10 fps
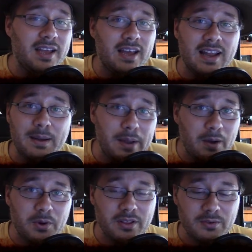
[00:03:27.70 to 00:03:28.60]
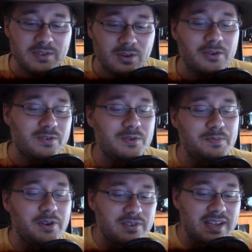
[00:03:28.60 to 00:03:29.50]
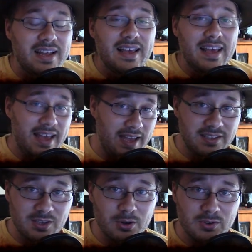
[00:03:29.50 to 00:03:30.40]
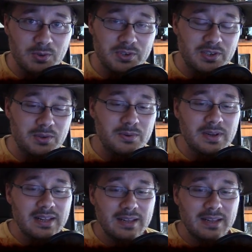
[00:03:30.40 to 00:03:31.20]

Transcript: again, I'm not one of those Dark Souls players that hates Dark Souls 2,